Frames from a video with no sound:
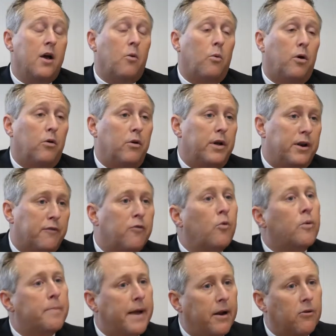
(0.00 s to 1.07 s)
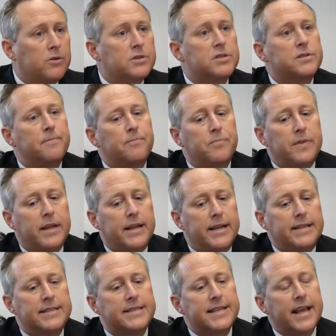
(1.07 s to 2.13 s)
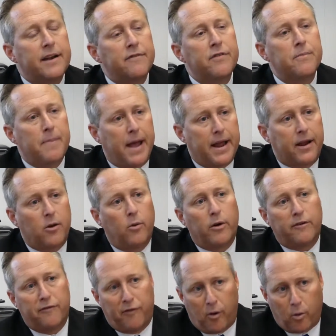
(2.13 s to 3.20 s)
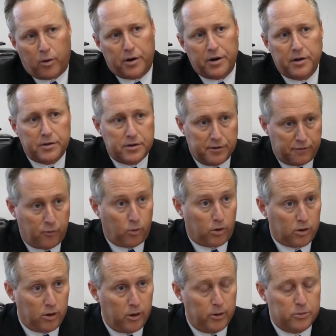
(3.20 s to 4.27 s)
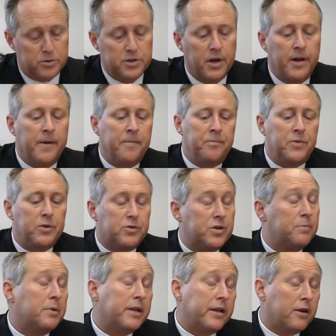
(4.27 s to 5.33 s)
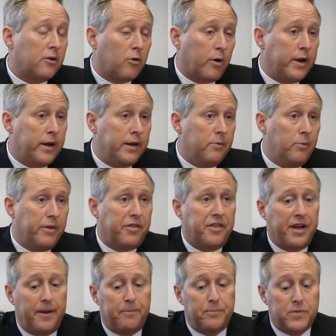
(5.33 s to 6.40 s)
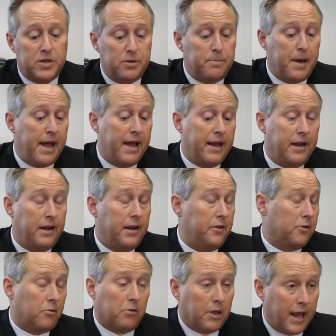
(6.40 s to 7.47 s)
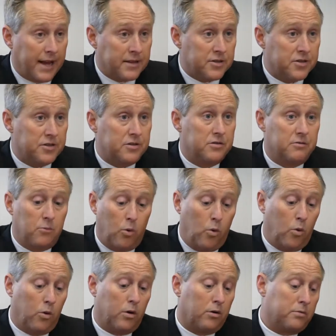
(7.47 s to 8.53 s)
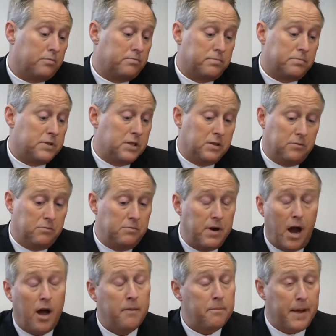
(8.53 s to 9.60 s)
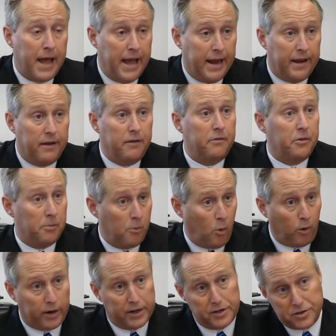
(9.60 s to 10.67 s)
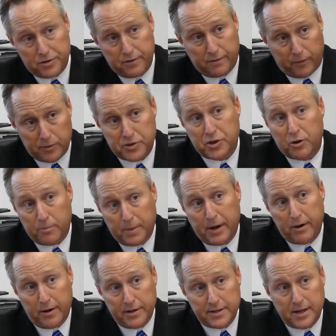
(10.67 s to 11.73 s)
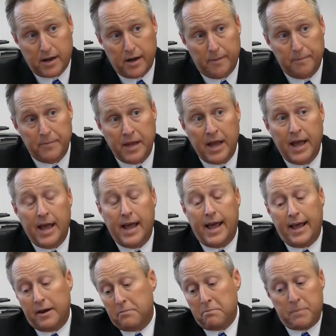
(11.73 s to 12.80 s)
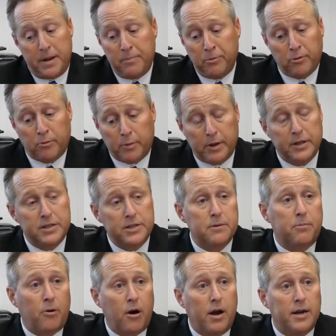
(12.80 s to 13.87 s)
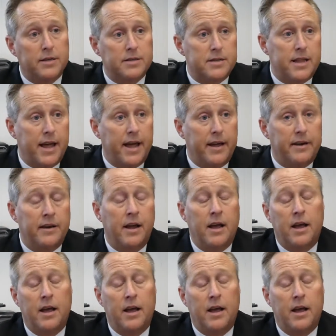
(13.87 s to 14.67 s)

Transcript: Well, in a forbearance, instead of the bank going forward to foreclose, you simply agree with them to pay either less or to not pay the mortgage for a certain period of time. And people are really surprised that